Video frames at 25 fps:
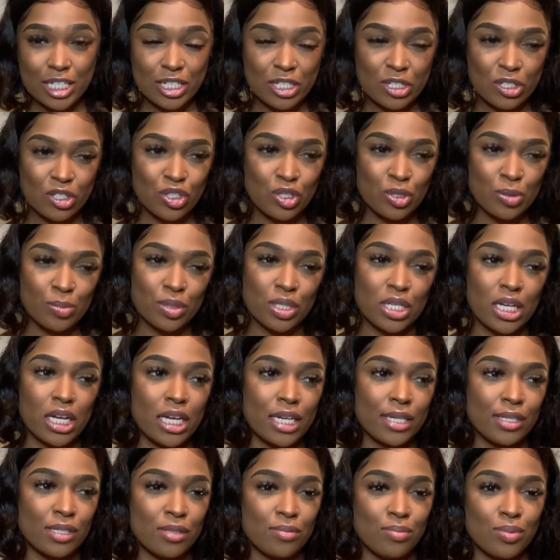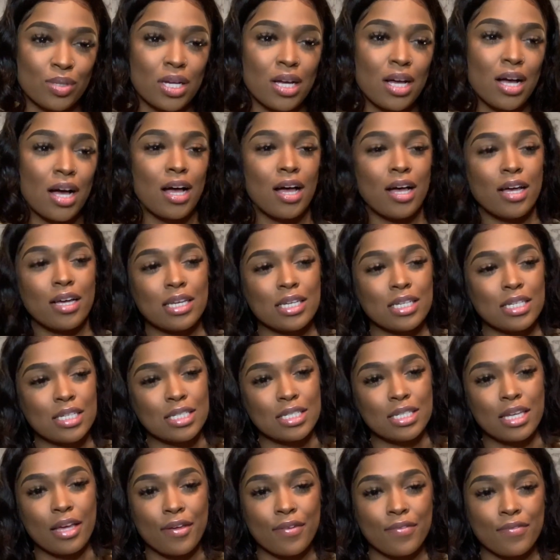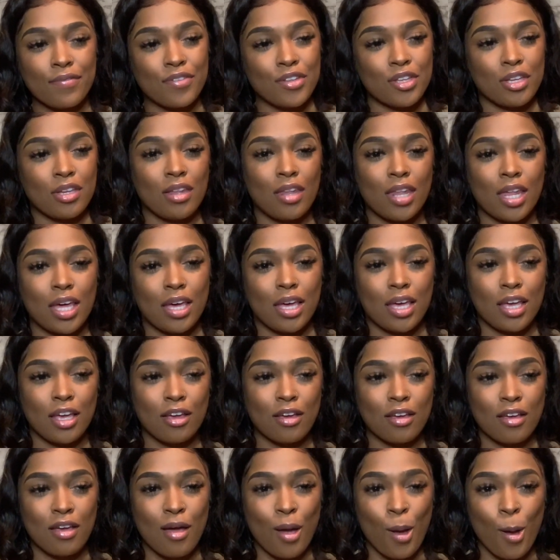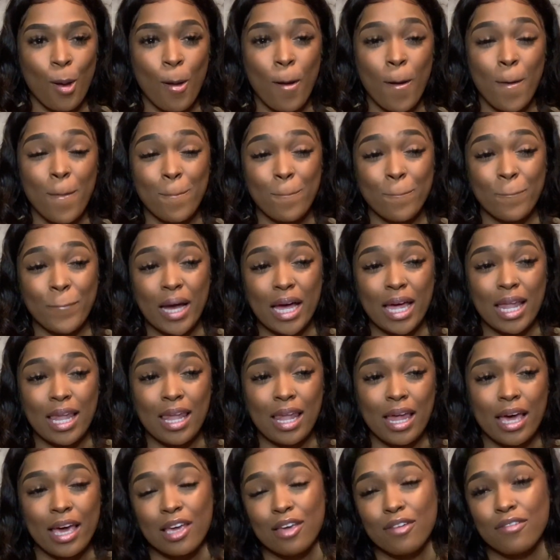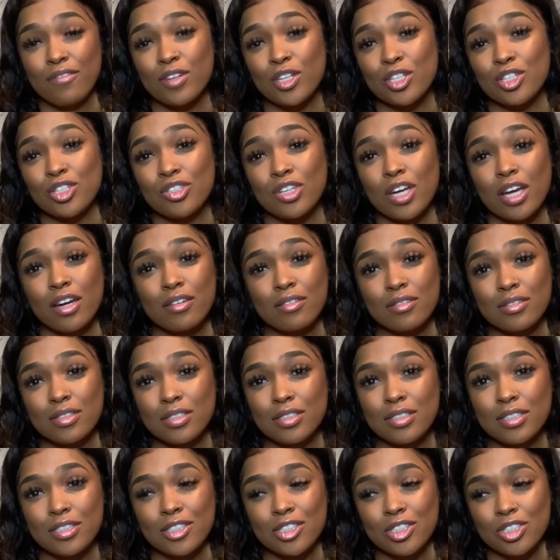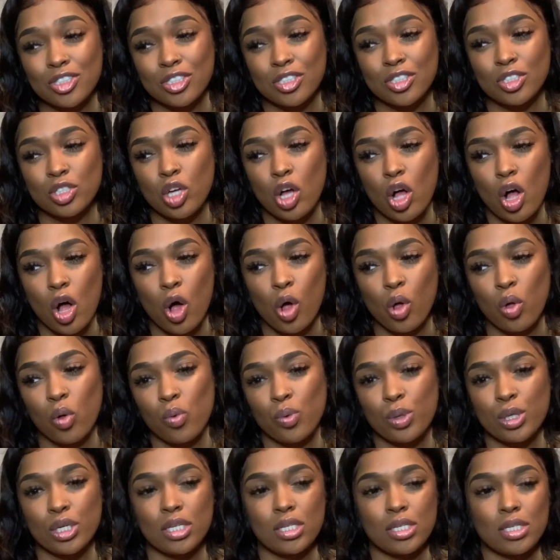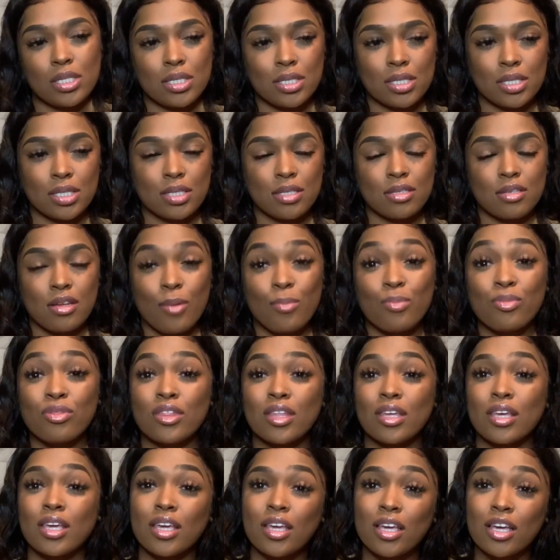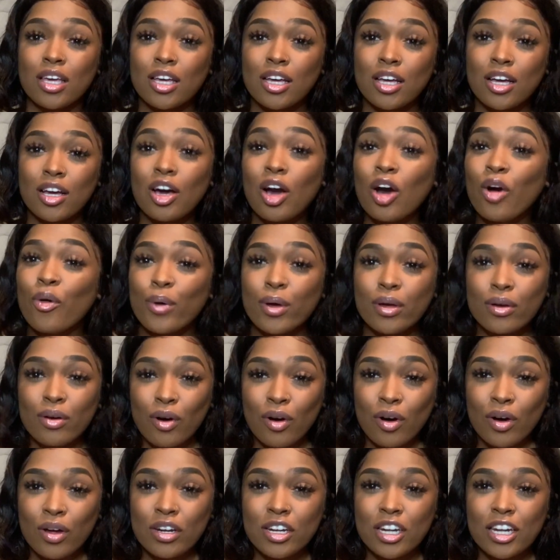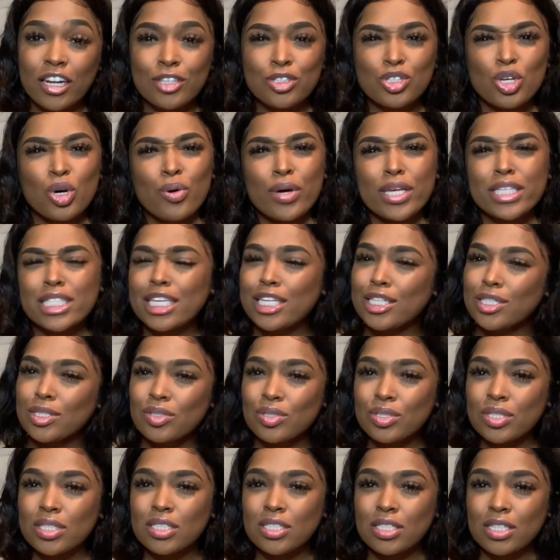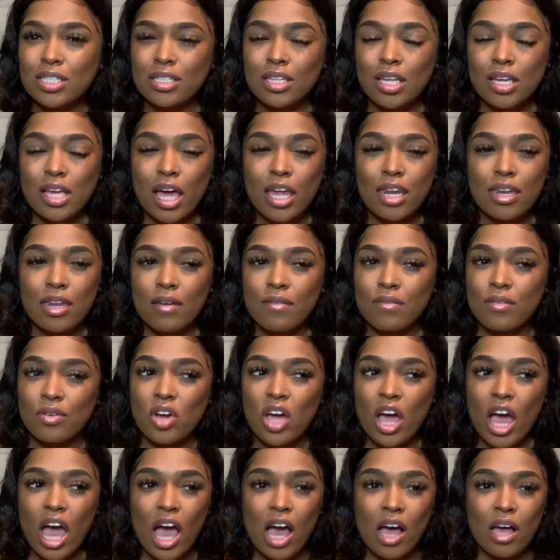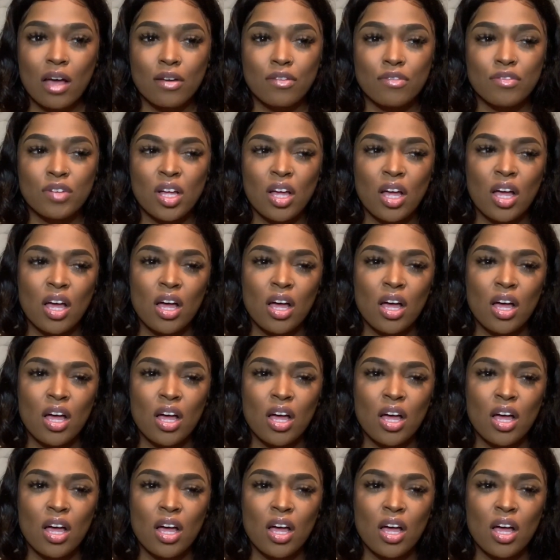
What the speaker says: a YouTube channel because I feel like my life in general is just always something going on. It's always interesting. Like, I never have